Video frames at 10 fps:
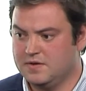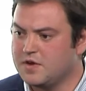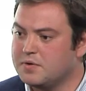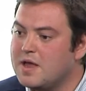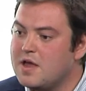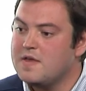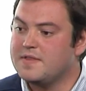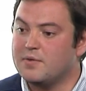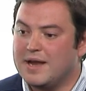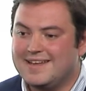So
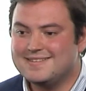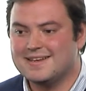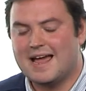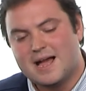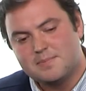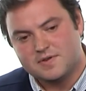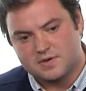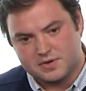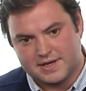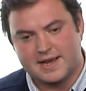there is an
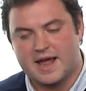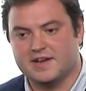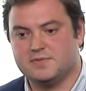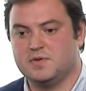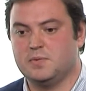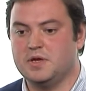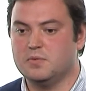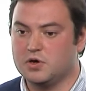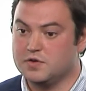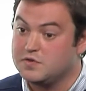absolute connect between
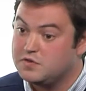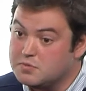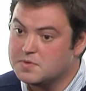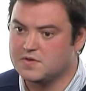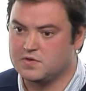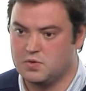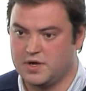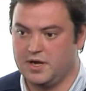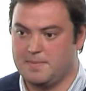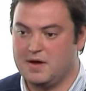what consumers are
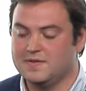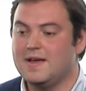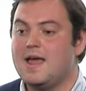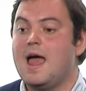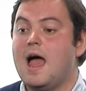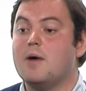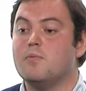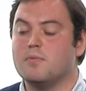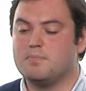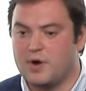talking about
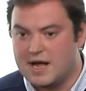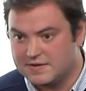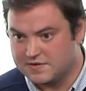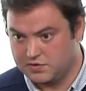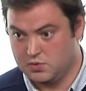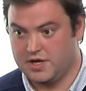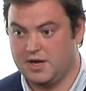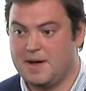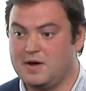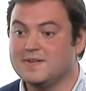and what brands are
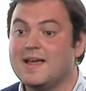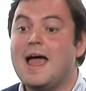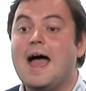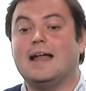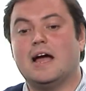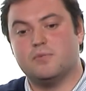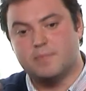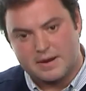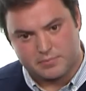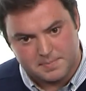talking about and how
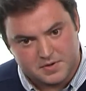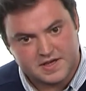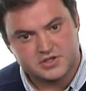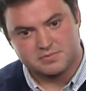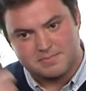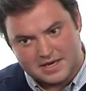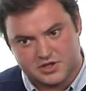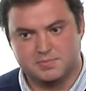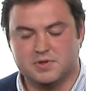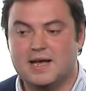reputation
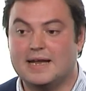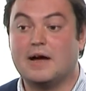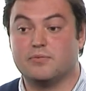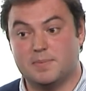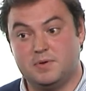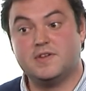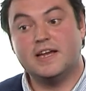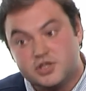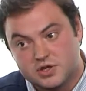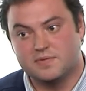management and how
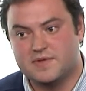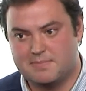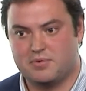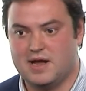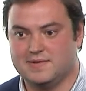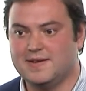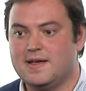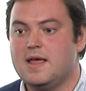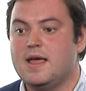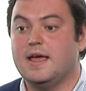reputation of that brand
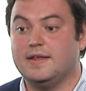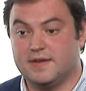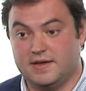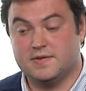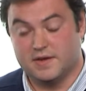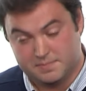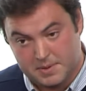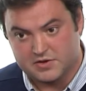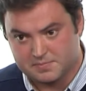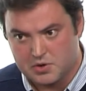is
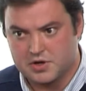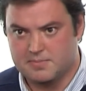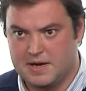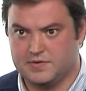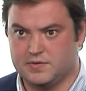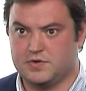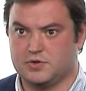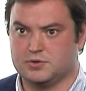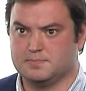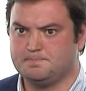being spoken about on
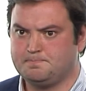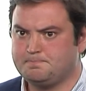social.